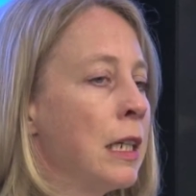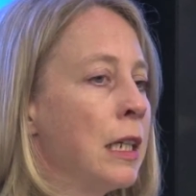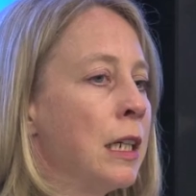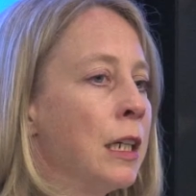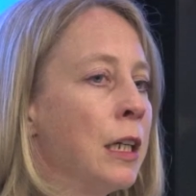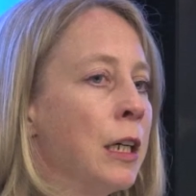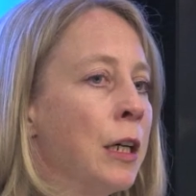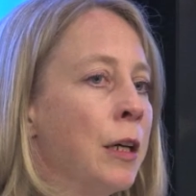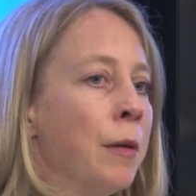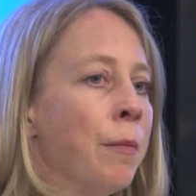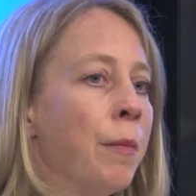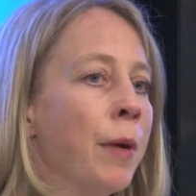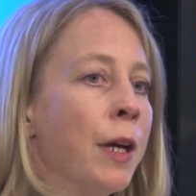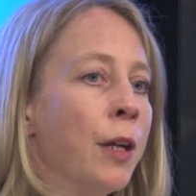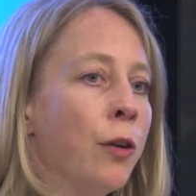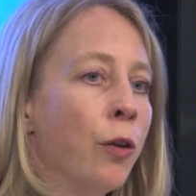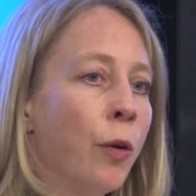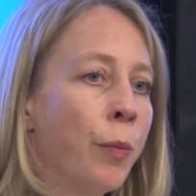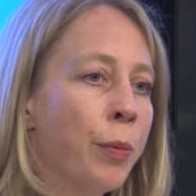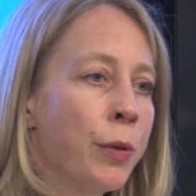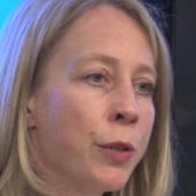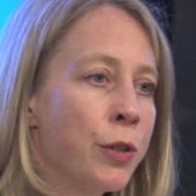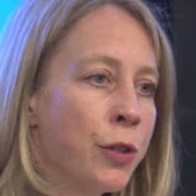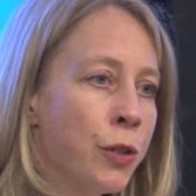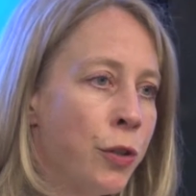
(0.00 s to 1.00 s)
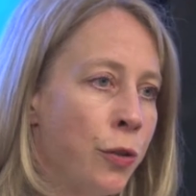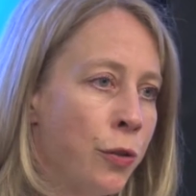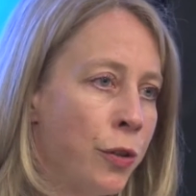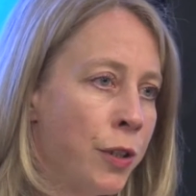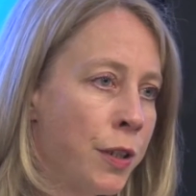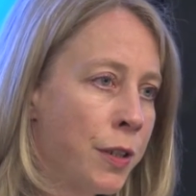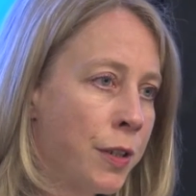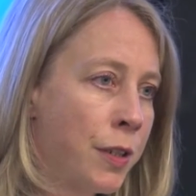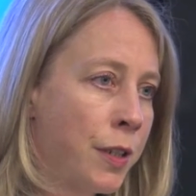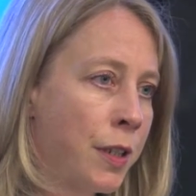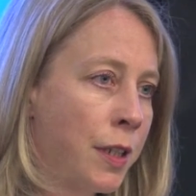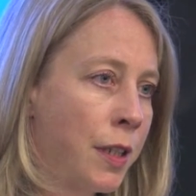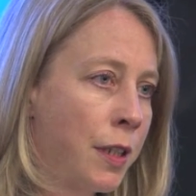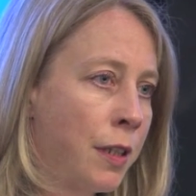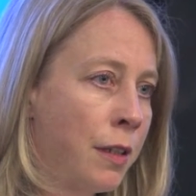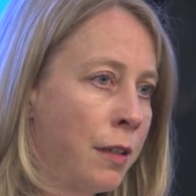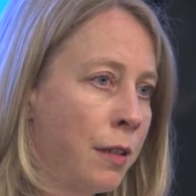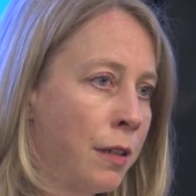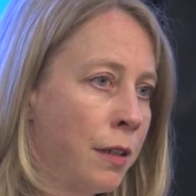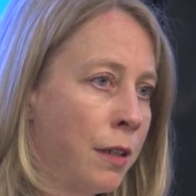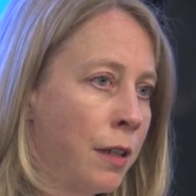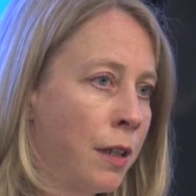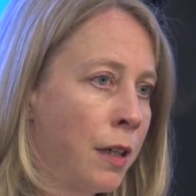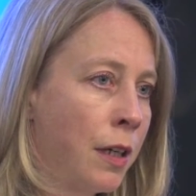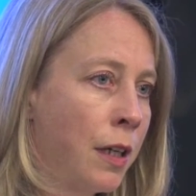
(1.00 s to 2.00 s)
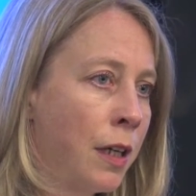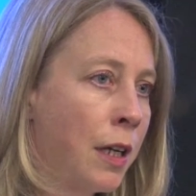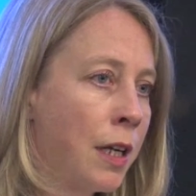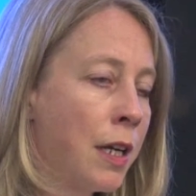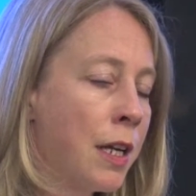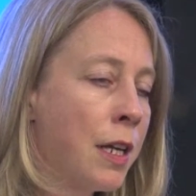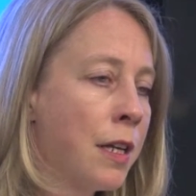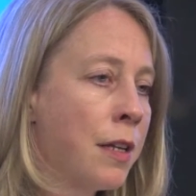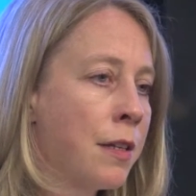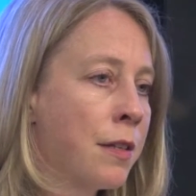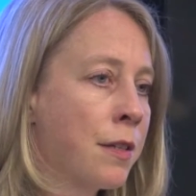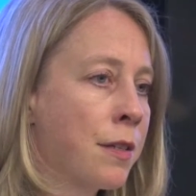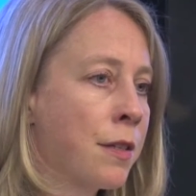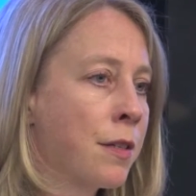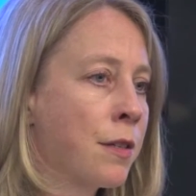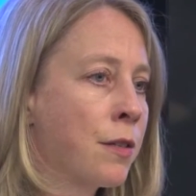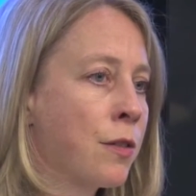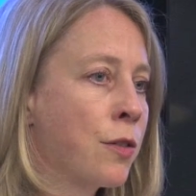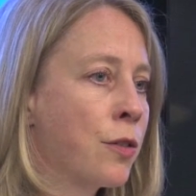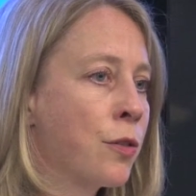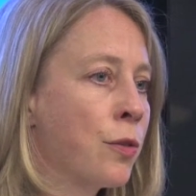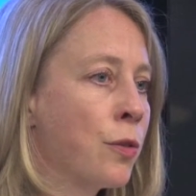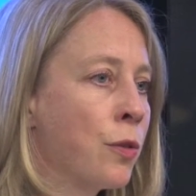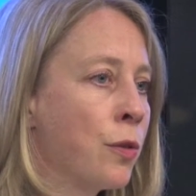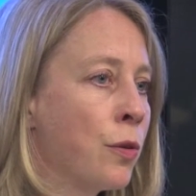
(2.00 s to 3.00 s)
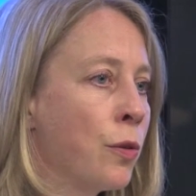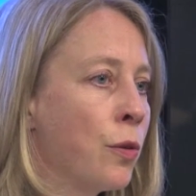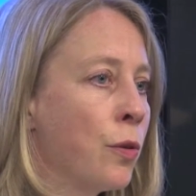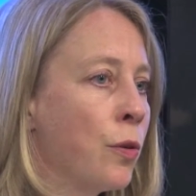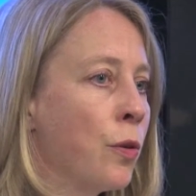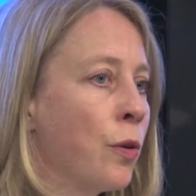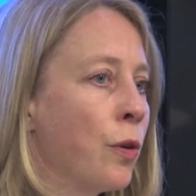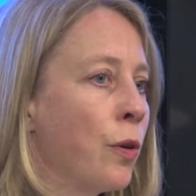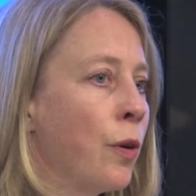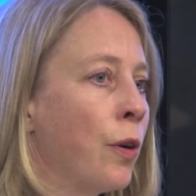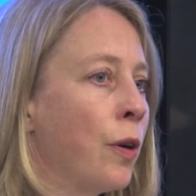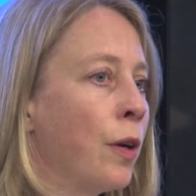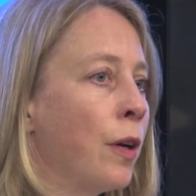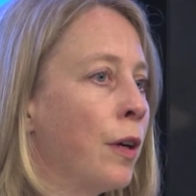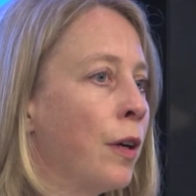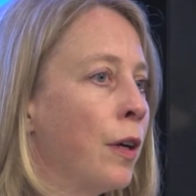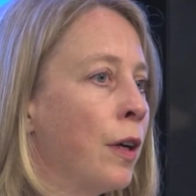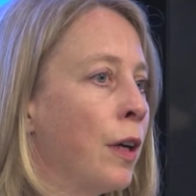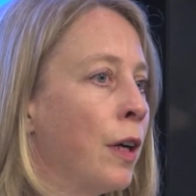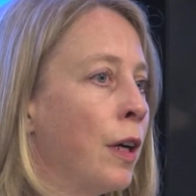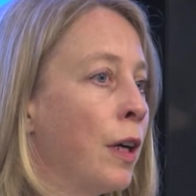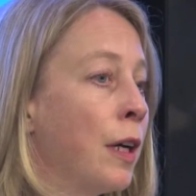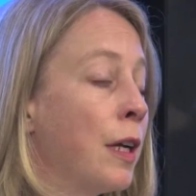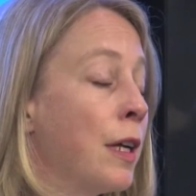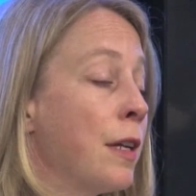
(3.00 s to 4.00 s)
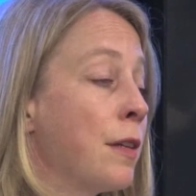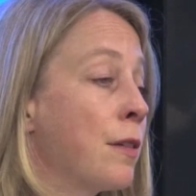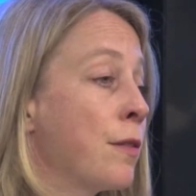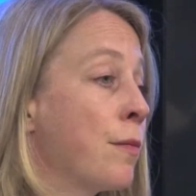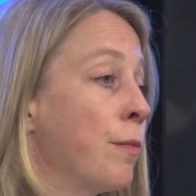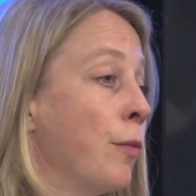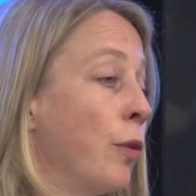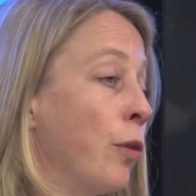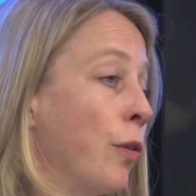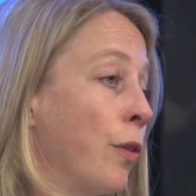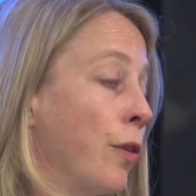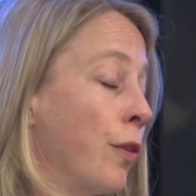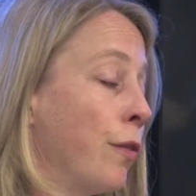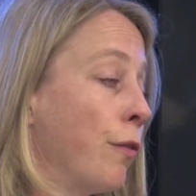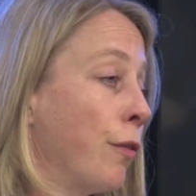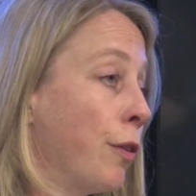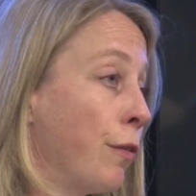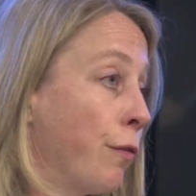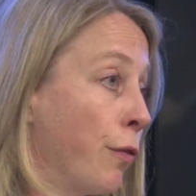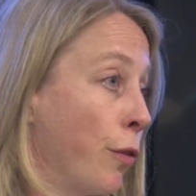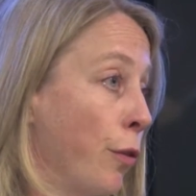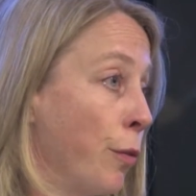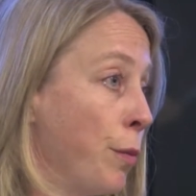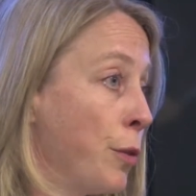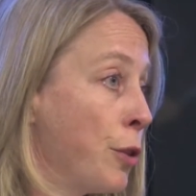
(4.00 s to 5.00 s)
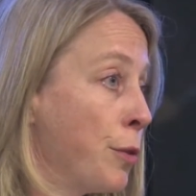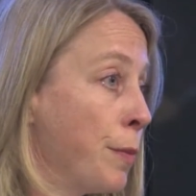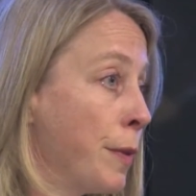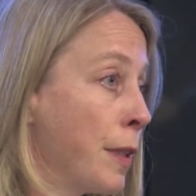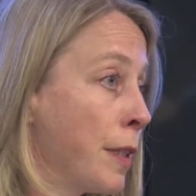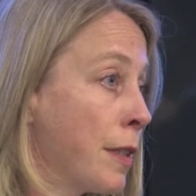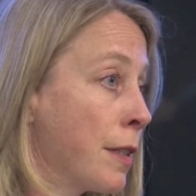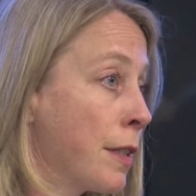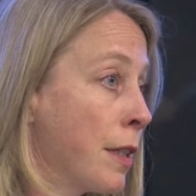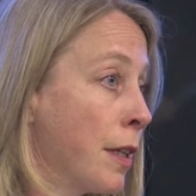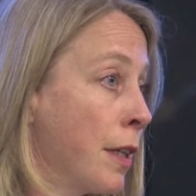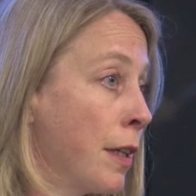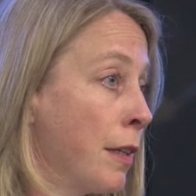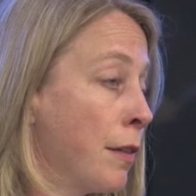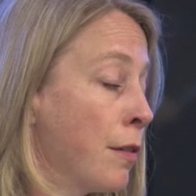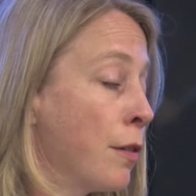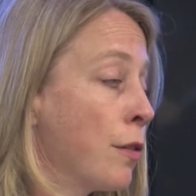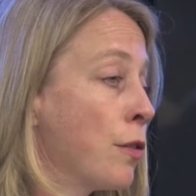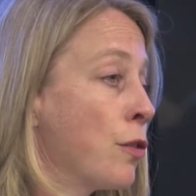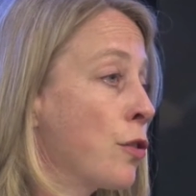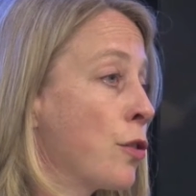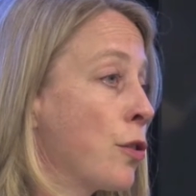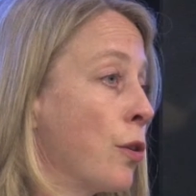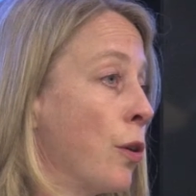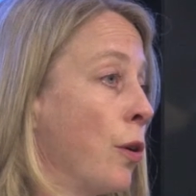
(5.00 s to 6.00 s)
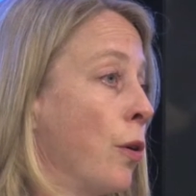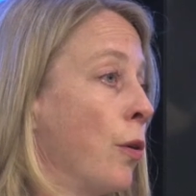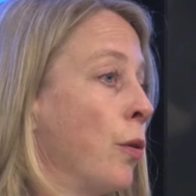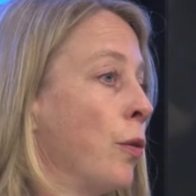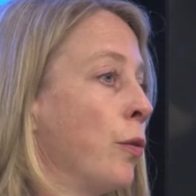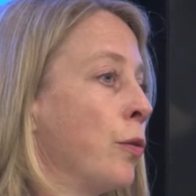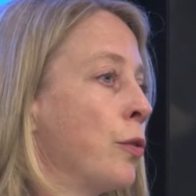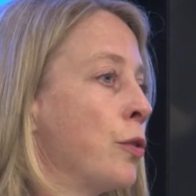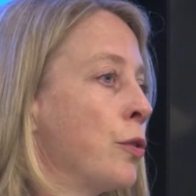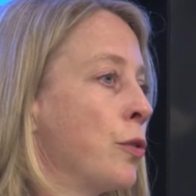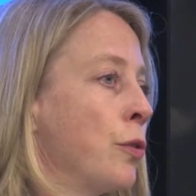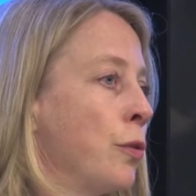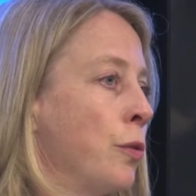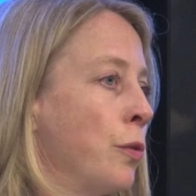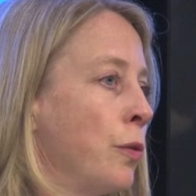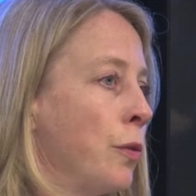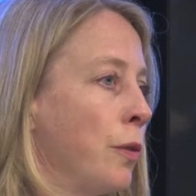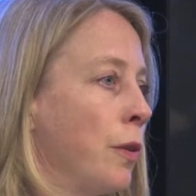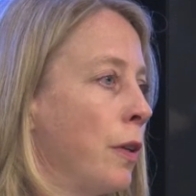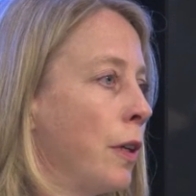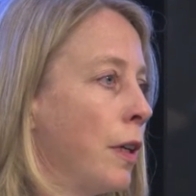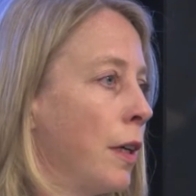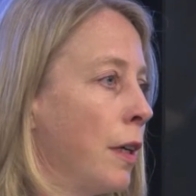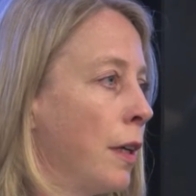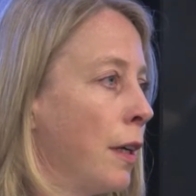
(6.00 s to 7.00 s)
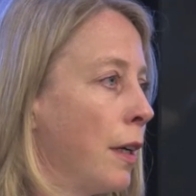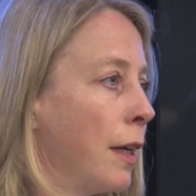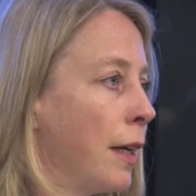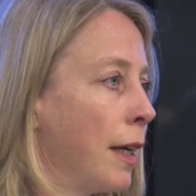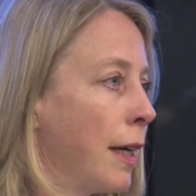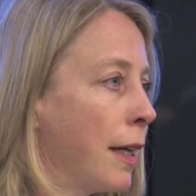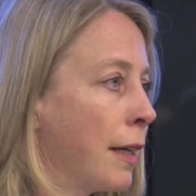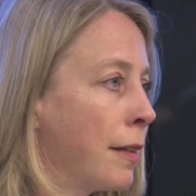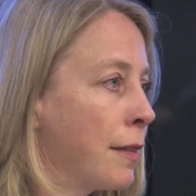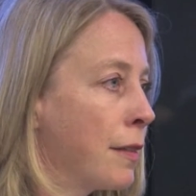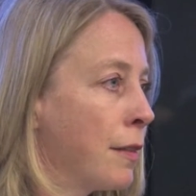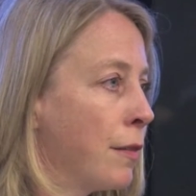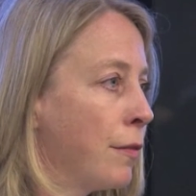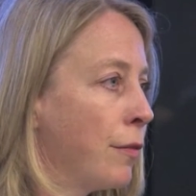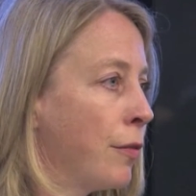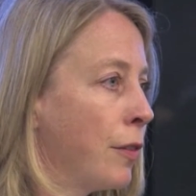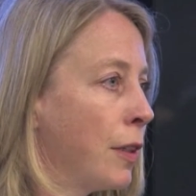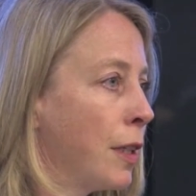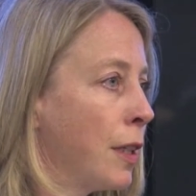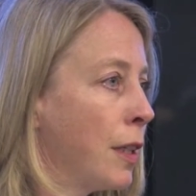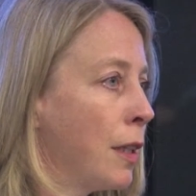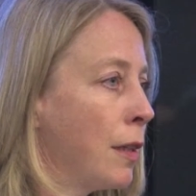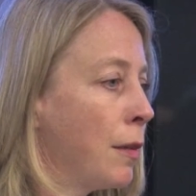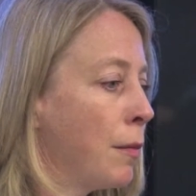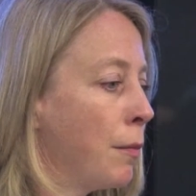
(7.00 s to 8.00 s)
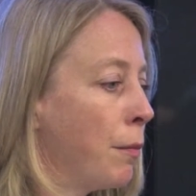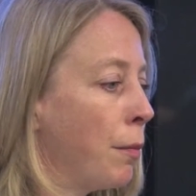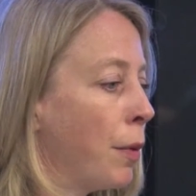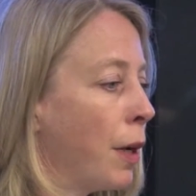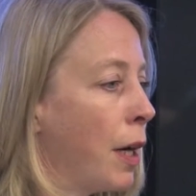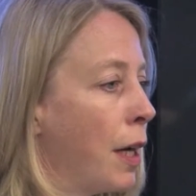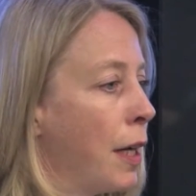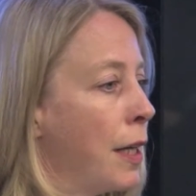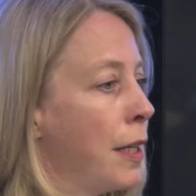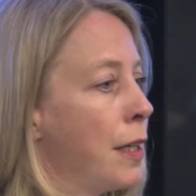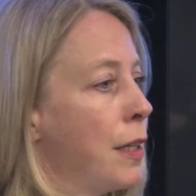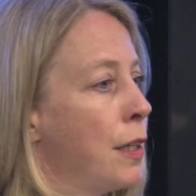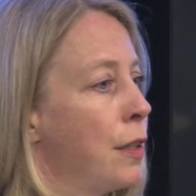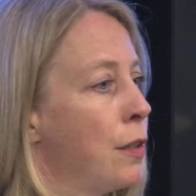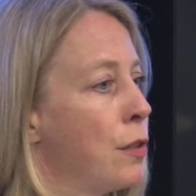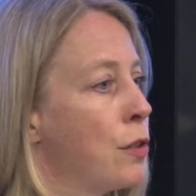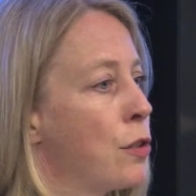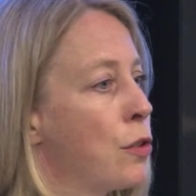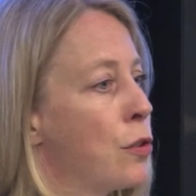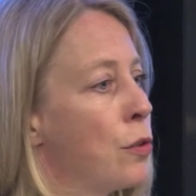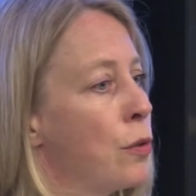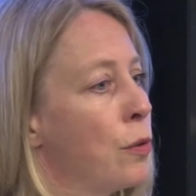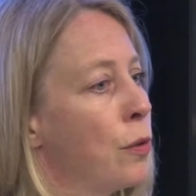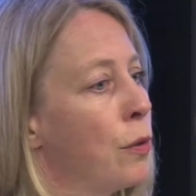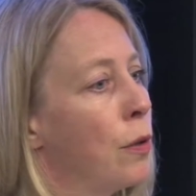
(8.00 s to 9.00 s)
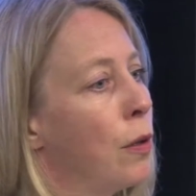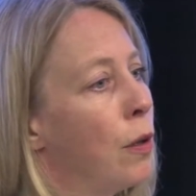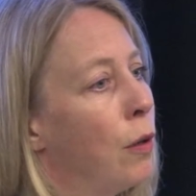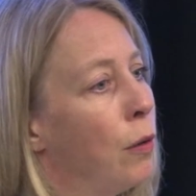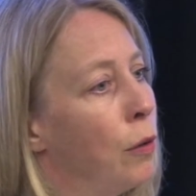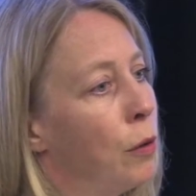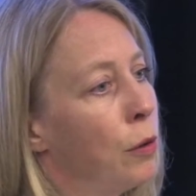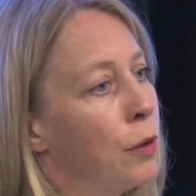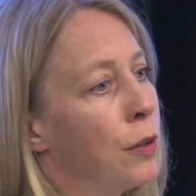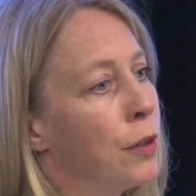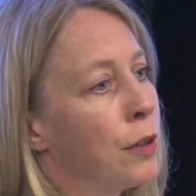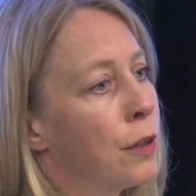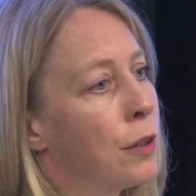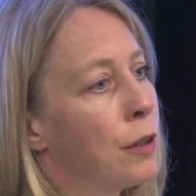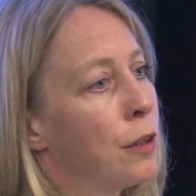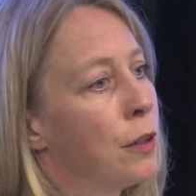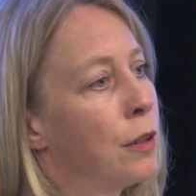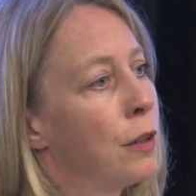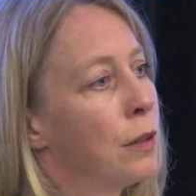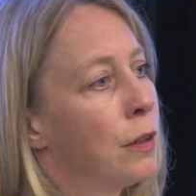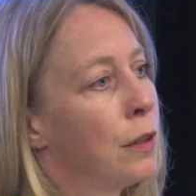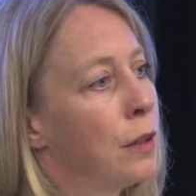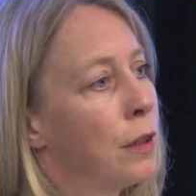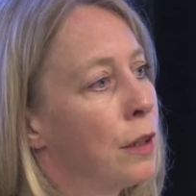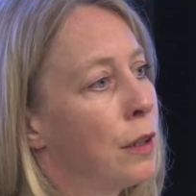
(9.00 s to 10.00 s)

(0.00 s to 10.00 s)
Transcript: An opportunity is more on the refurbishment side. So to actively buy into older